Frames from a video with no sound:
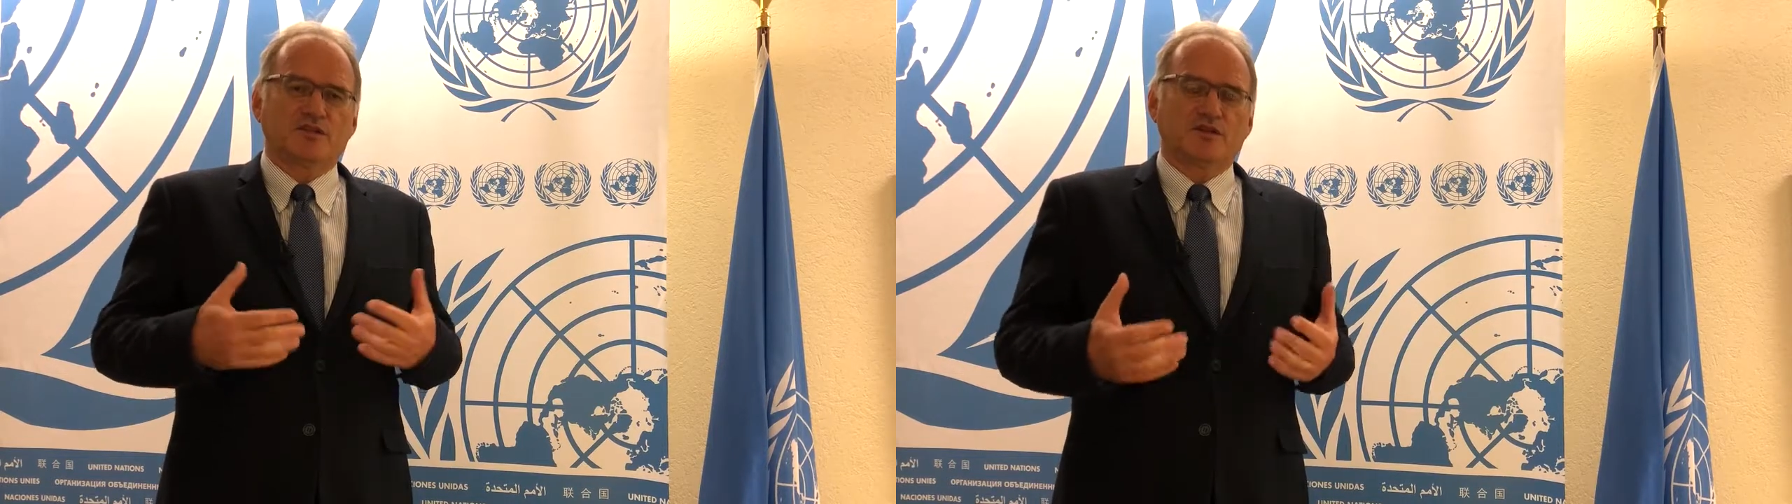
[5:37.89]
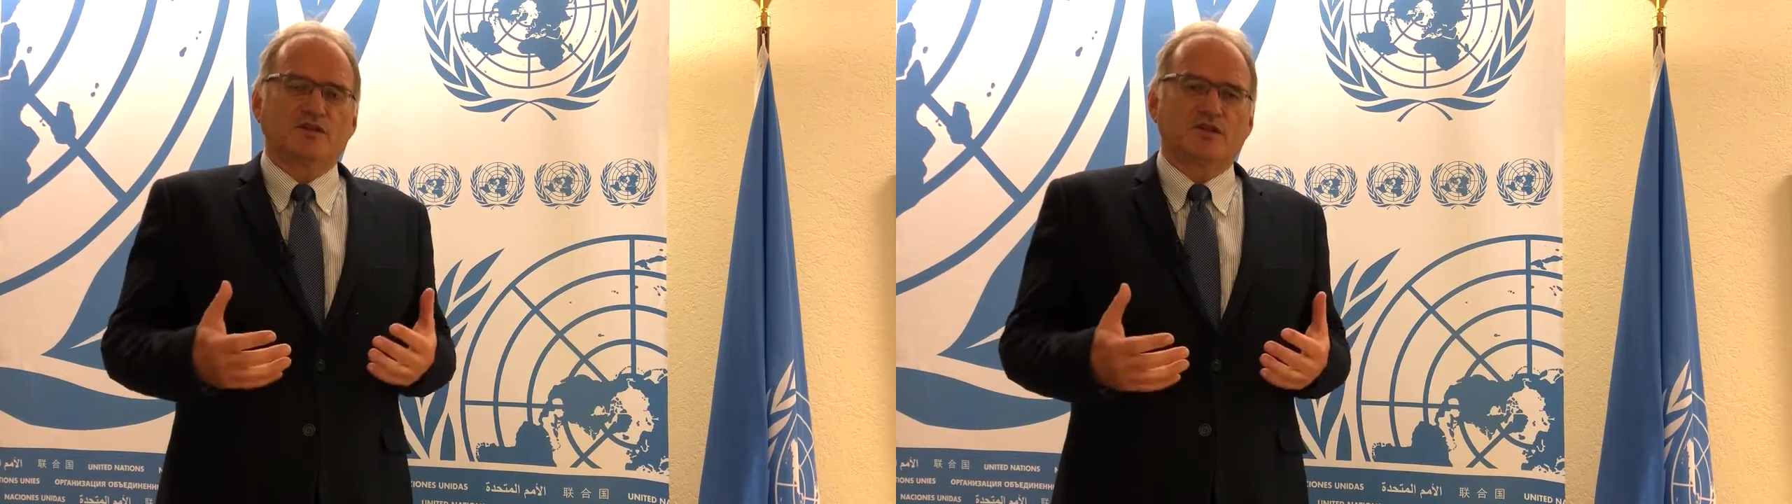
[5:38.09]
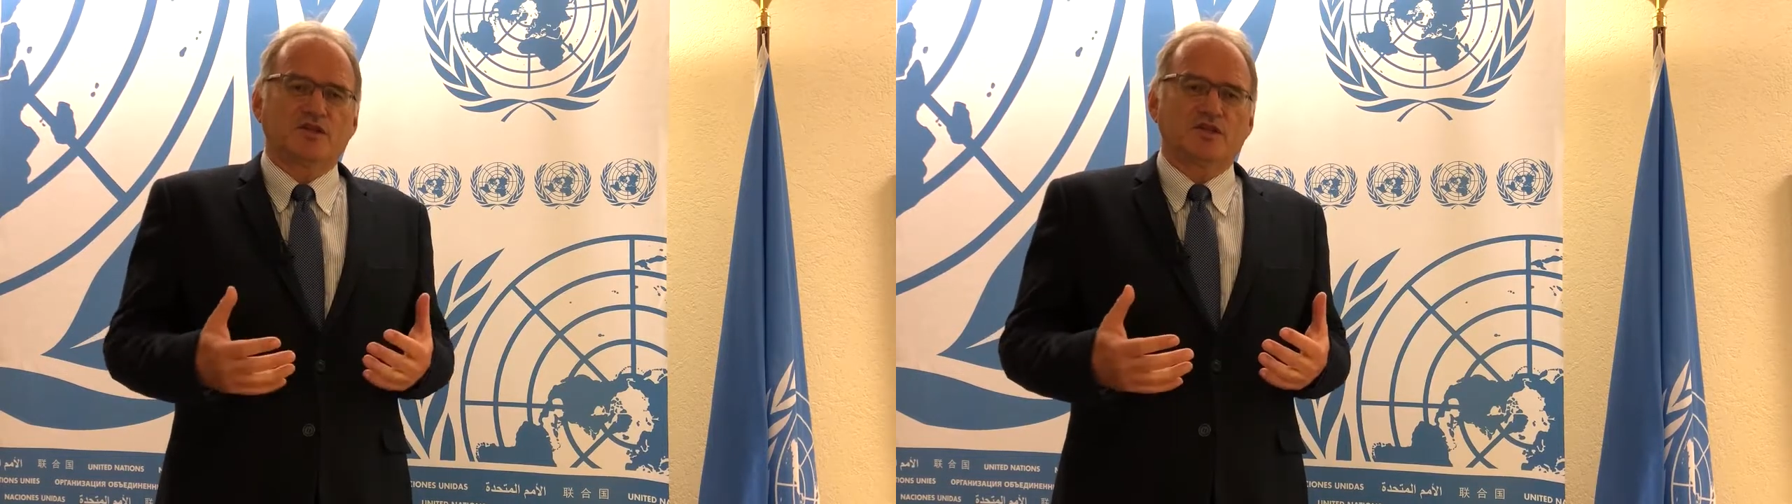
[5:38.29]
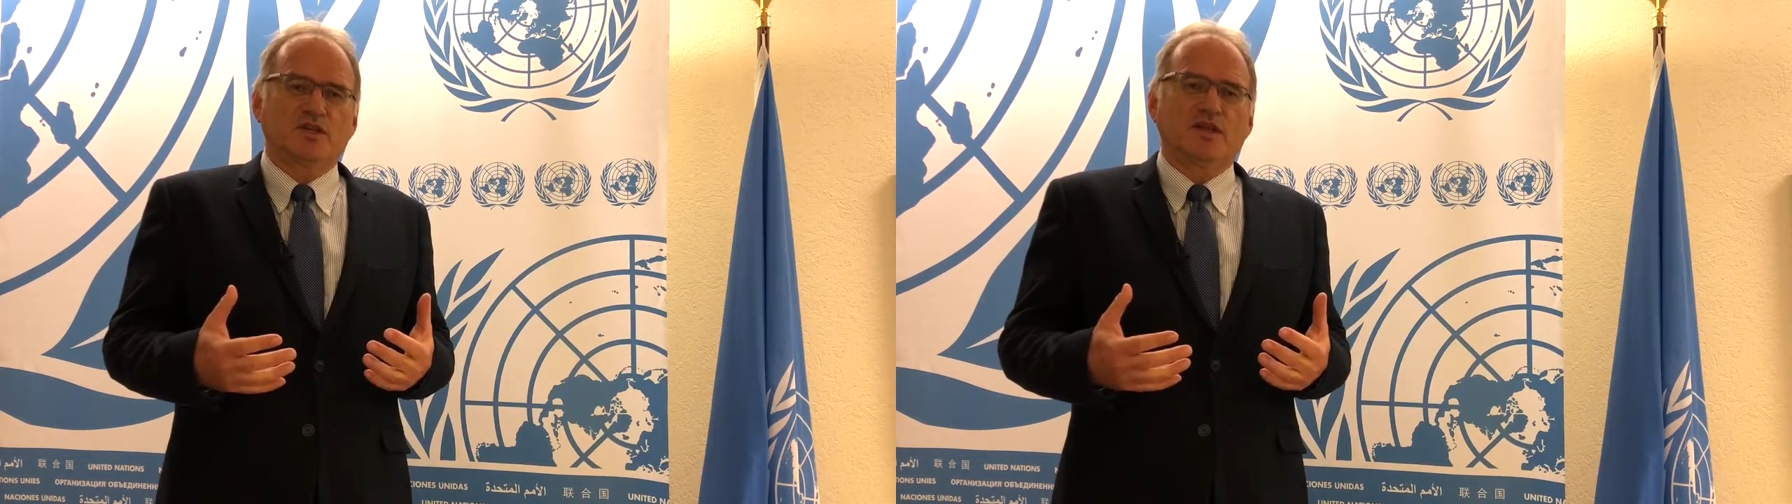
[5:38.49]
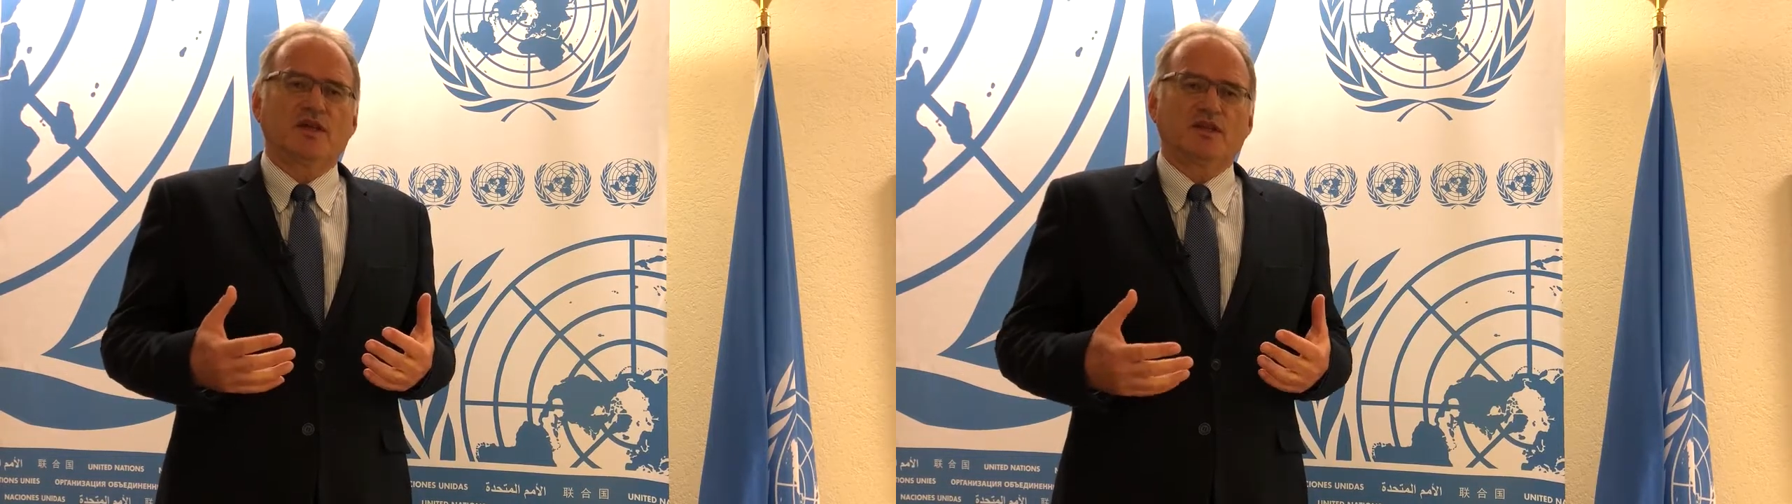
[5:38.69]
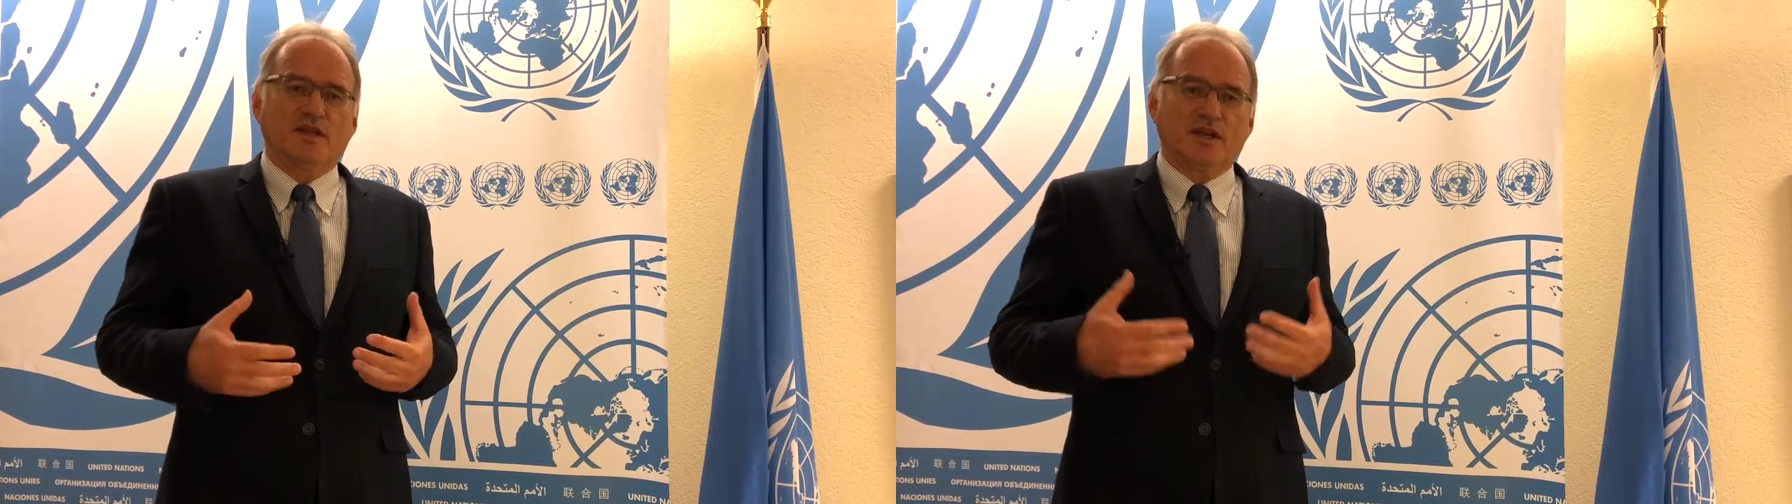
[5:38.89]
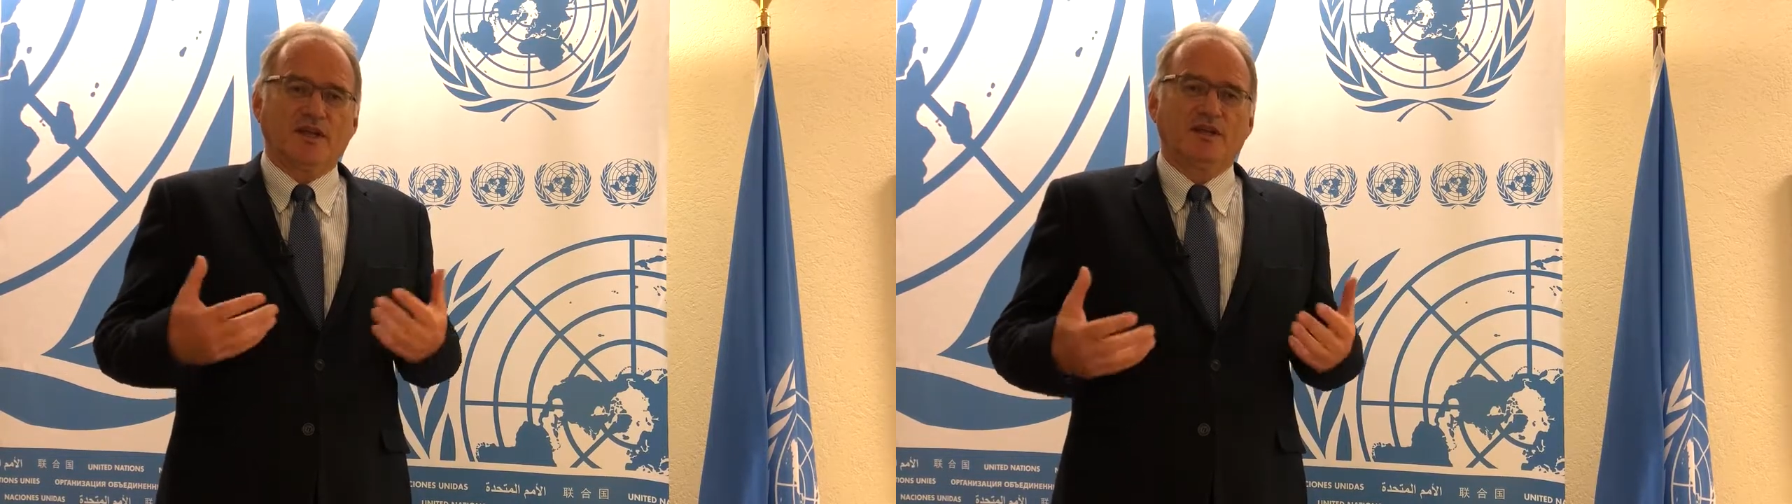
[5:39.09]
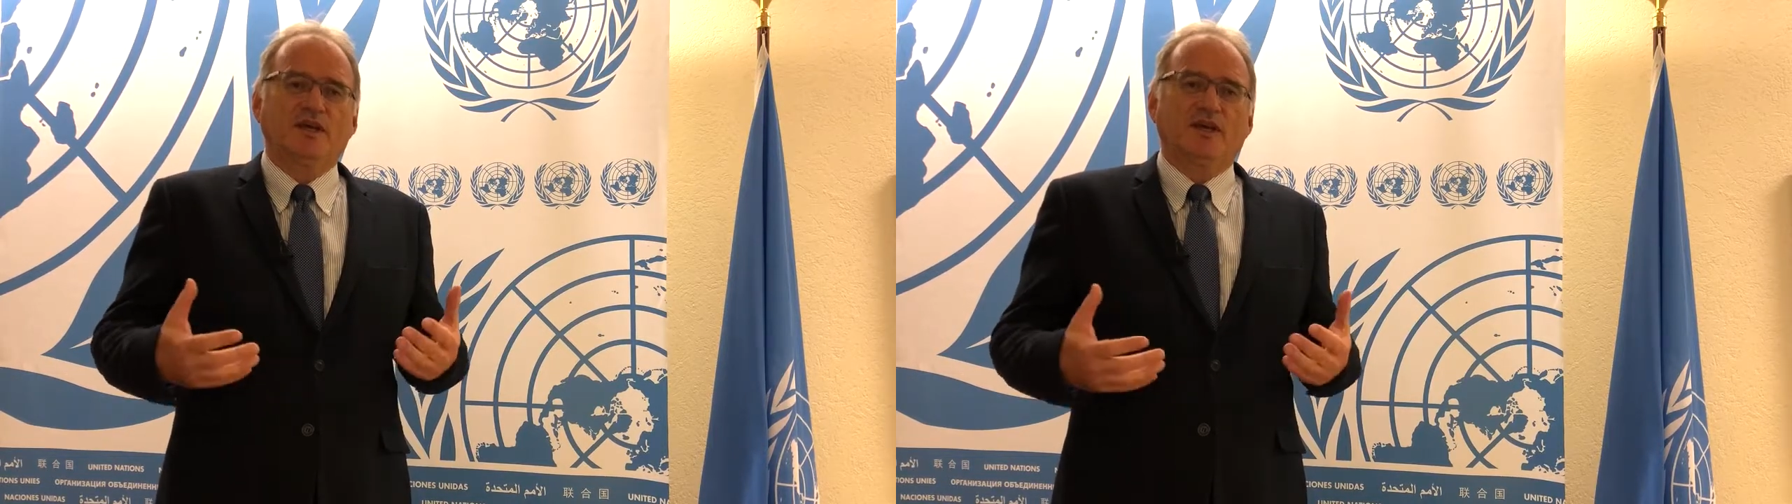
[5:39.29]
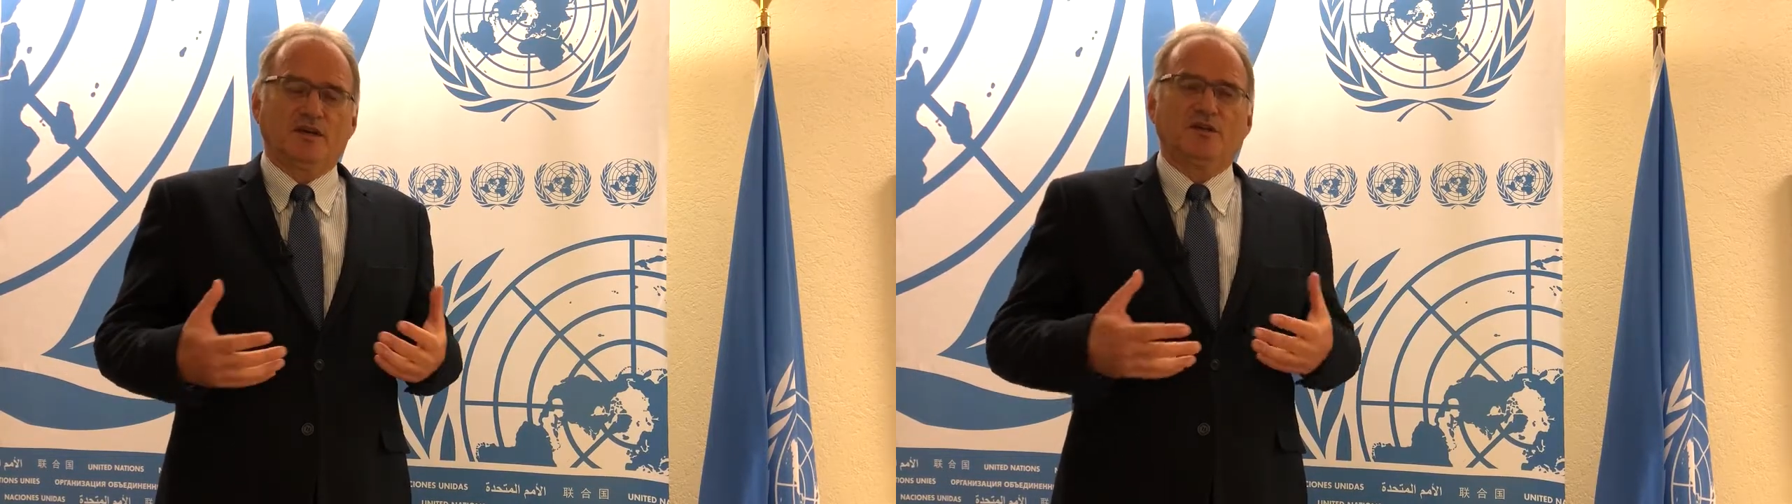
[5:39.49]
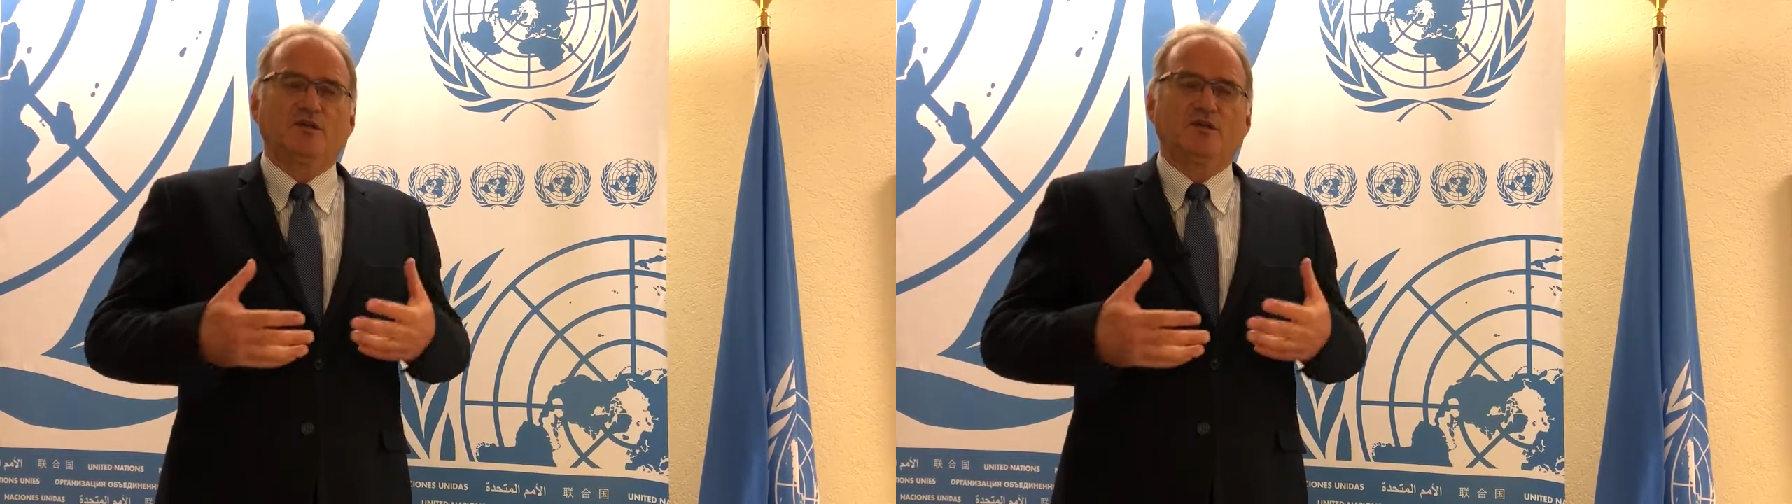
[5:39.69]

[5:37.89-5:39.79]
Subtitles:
technology that can take